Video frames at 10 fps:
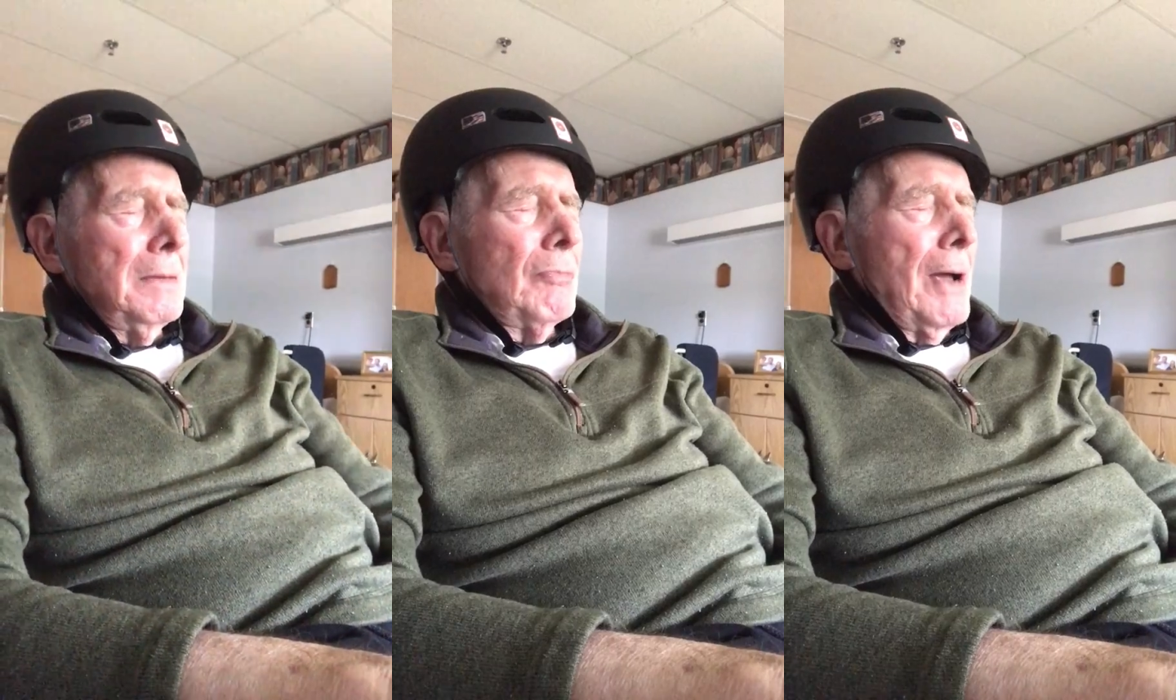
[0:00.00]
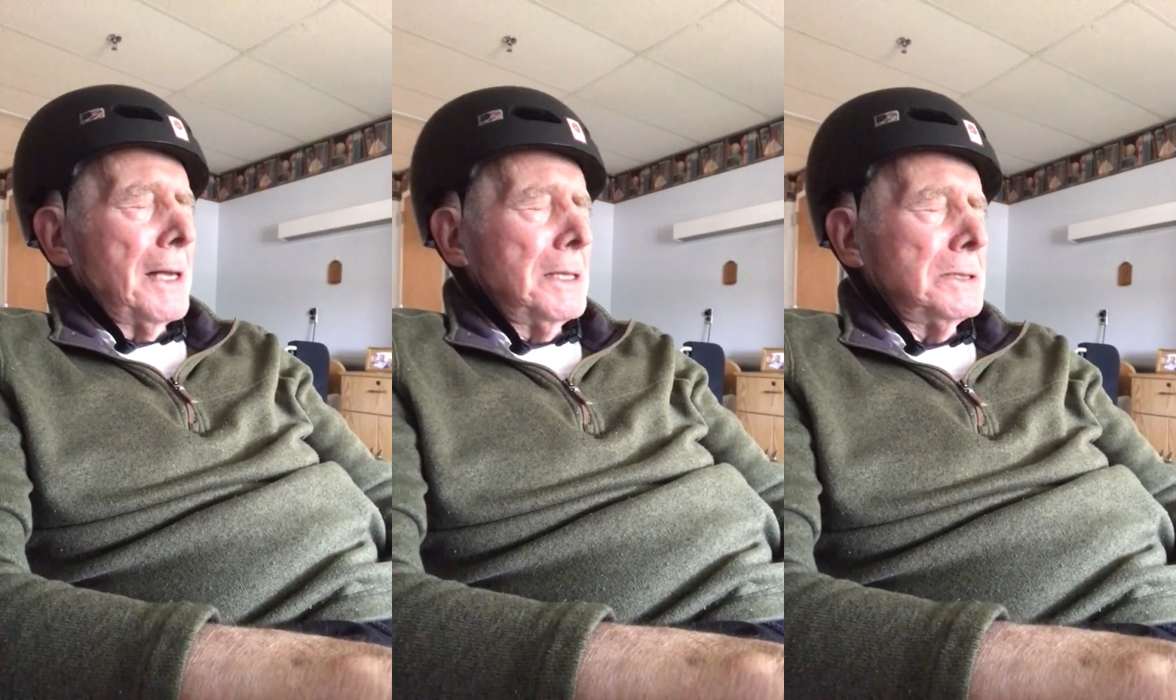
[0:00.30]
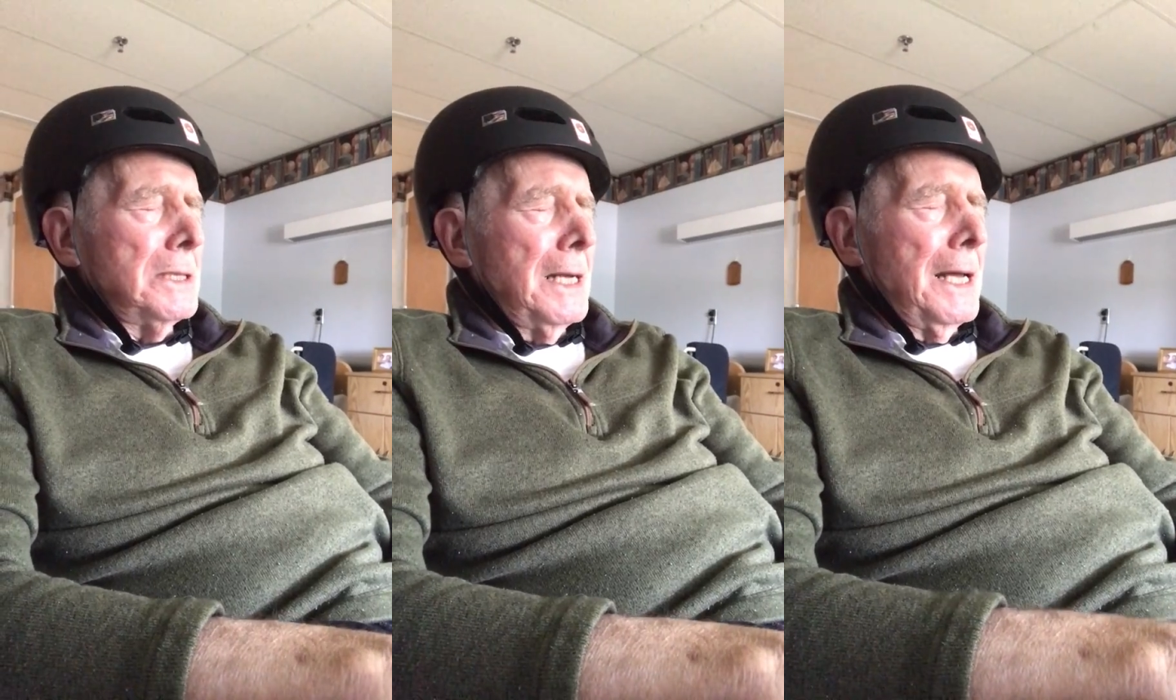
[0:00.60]

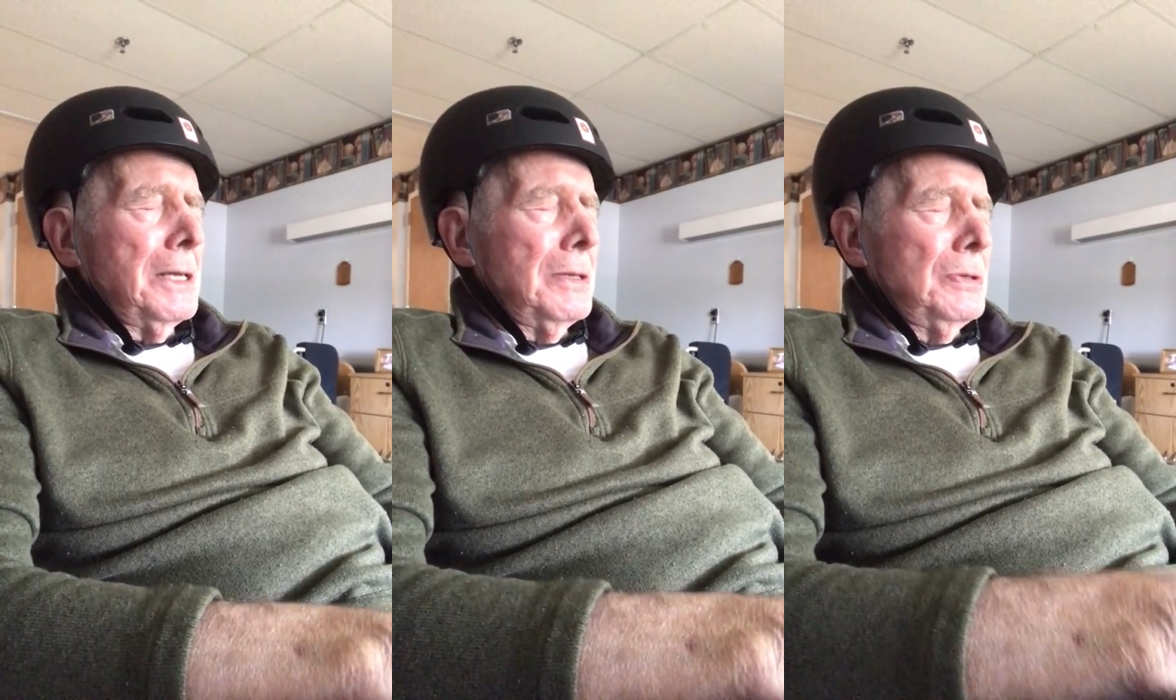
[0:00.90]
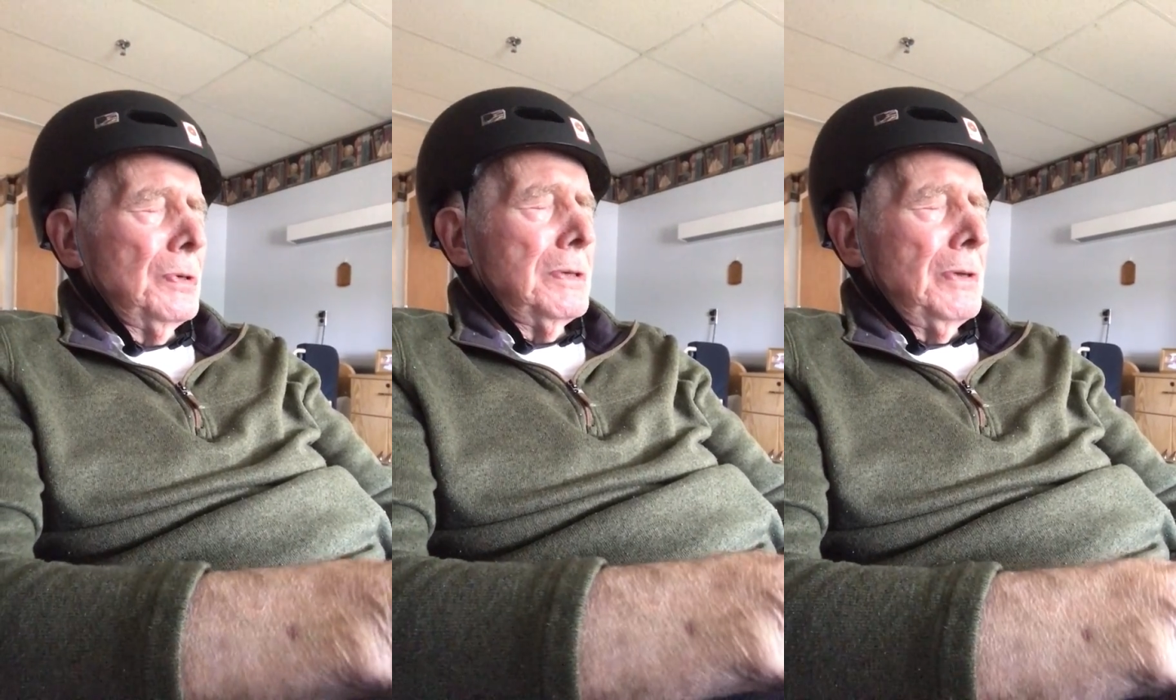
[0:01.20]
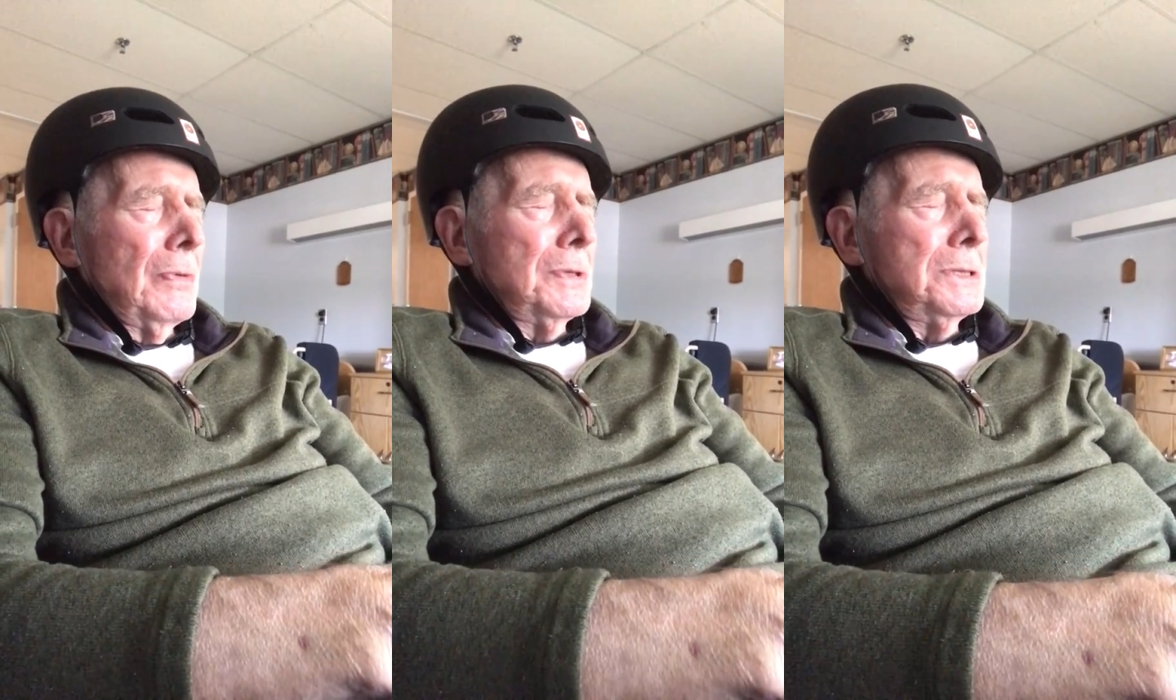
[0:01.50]
practice and how you do it
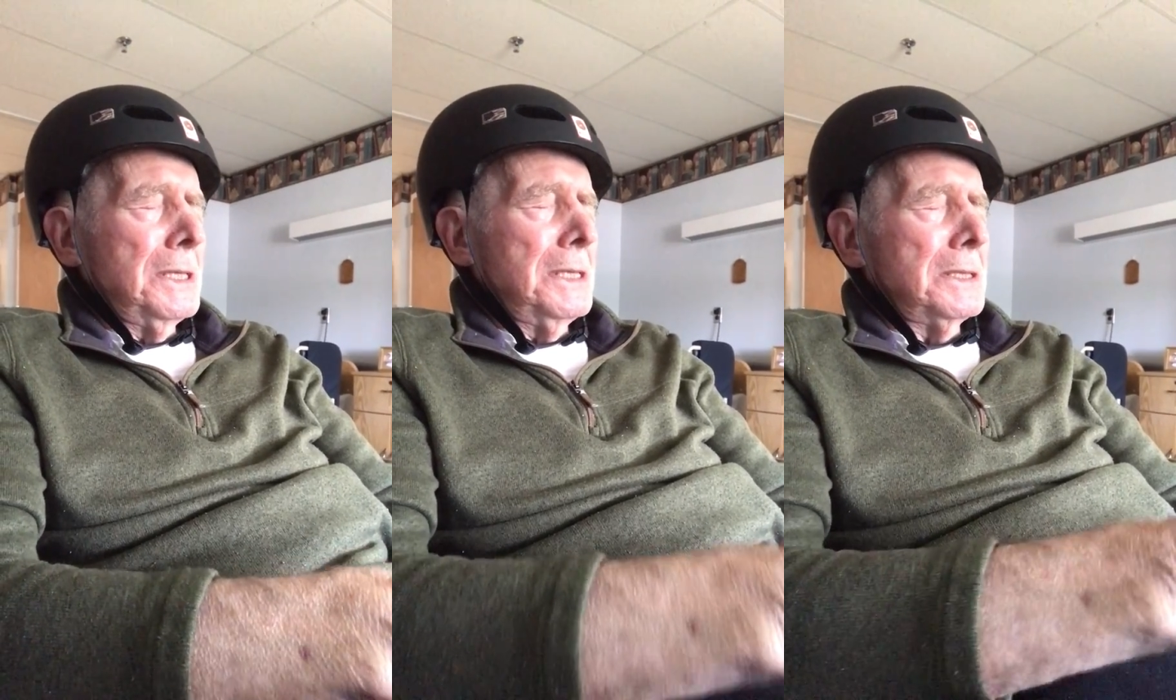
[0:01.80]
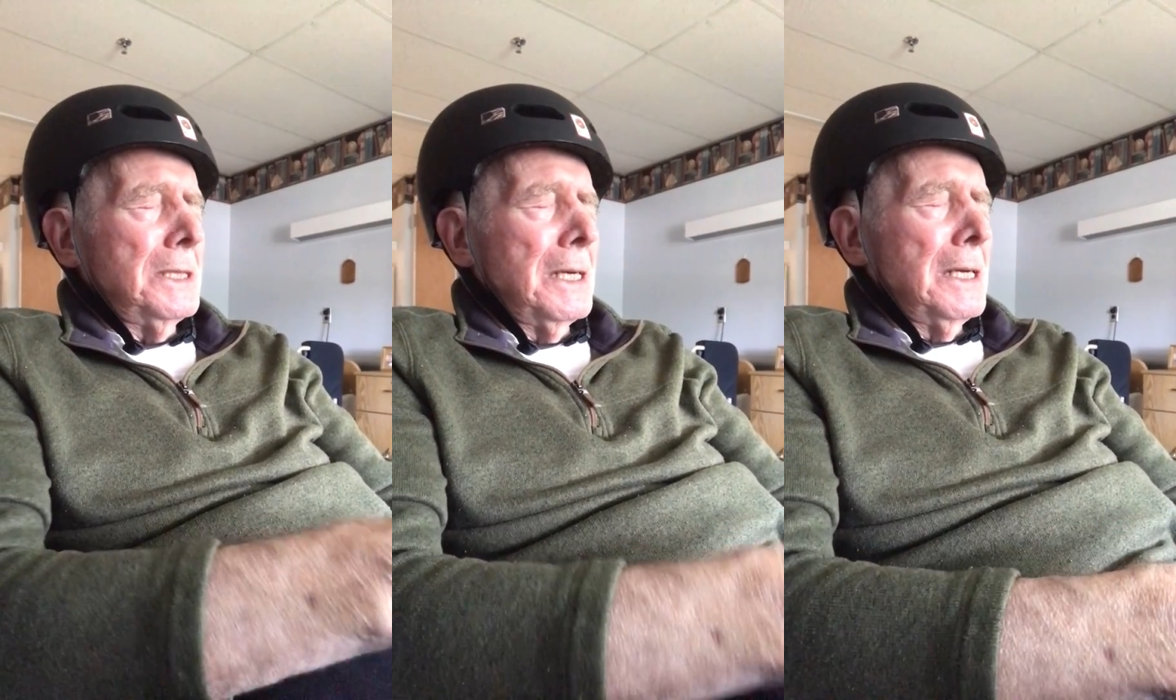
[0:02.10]
overseas